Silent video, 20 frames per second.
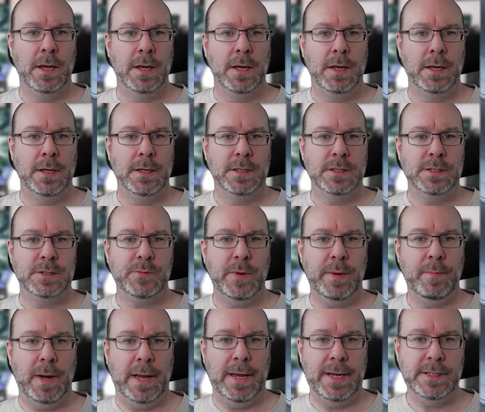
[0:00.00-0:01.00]

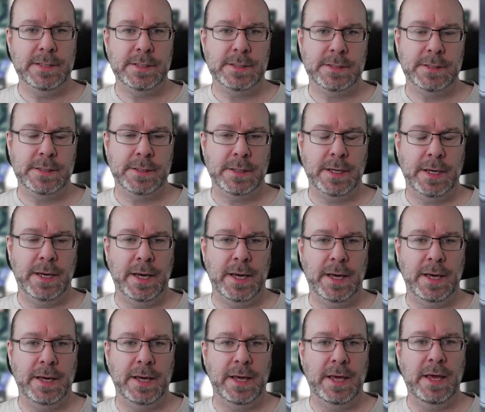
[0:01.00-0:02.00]
Swimlanes,
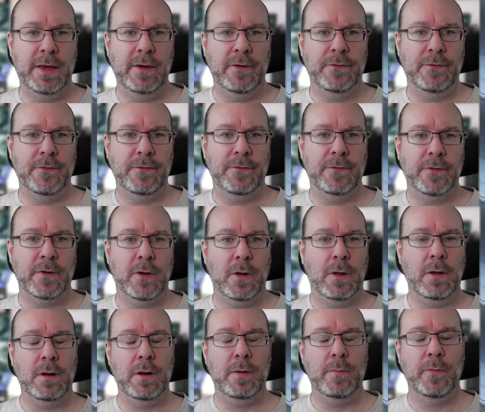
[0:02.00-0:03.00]
if
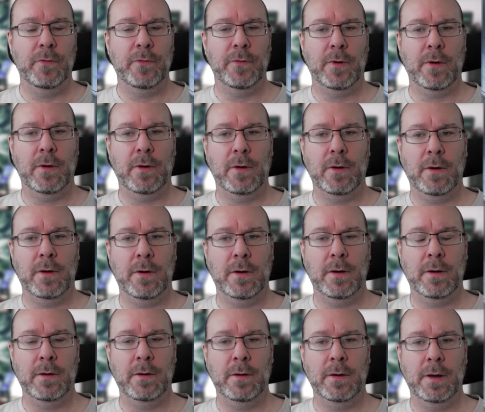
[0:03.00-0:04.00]
columns are
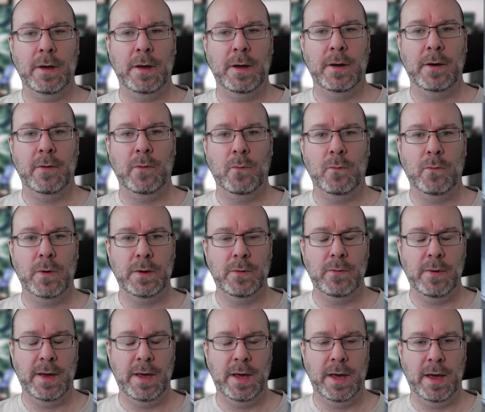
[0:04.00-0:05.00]
what you
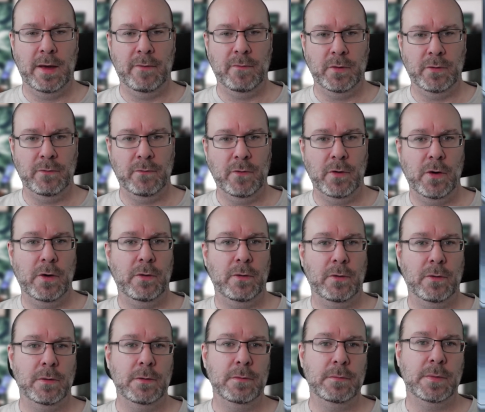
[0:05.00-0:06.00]
have on the
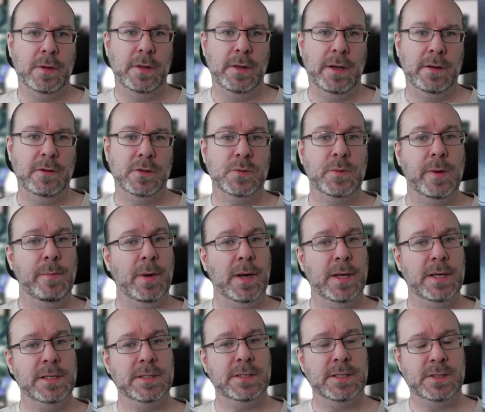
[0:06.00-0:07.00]
vertical, then
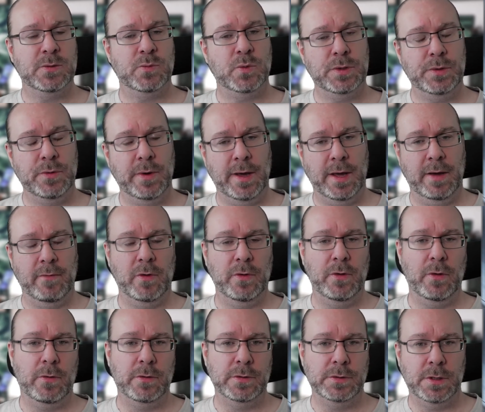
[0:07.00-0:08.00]
swimlanes is what you have on the
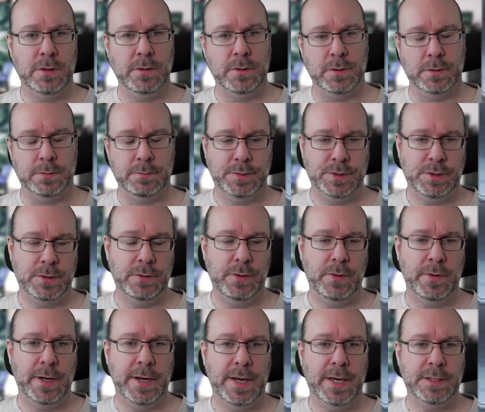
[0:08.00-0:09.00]
horizontal. So you can
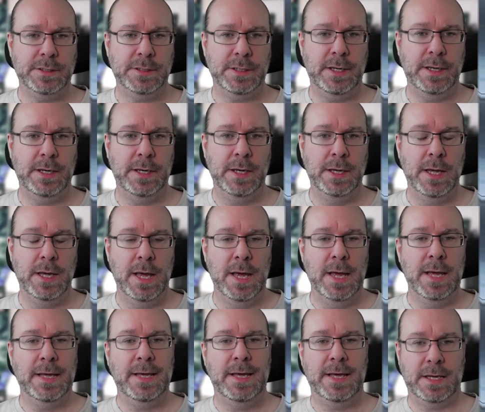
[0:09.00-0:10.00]
actually
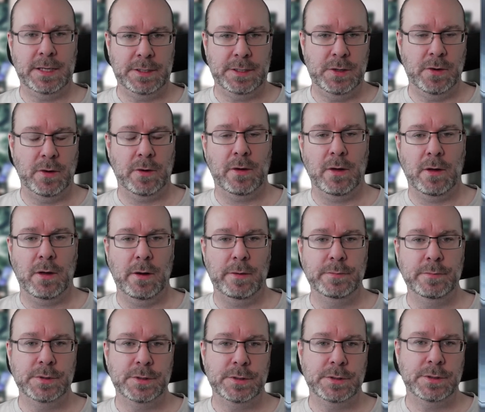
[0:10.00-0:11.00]
cut your
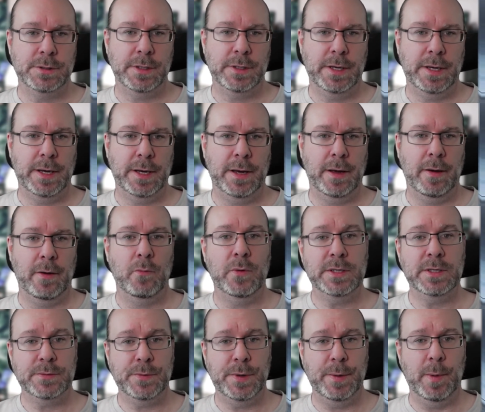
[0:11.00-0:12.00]
columns with
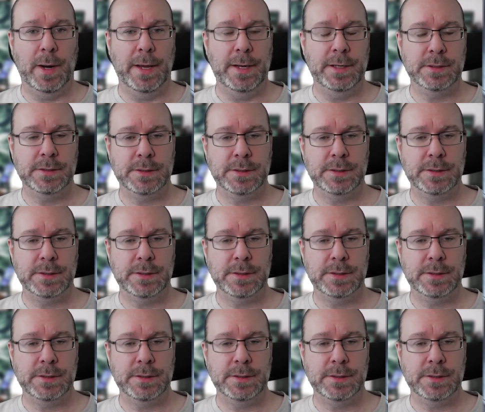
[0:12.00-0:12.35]
swimlanes.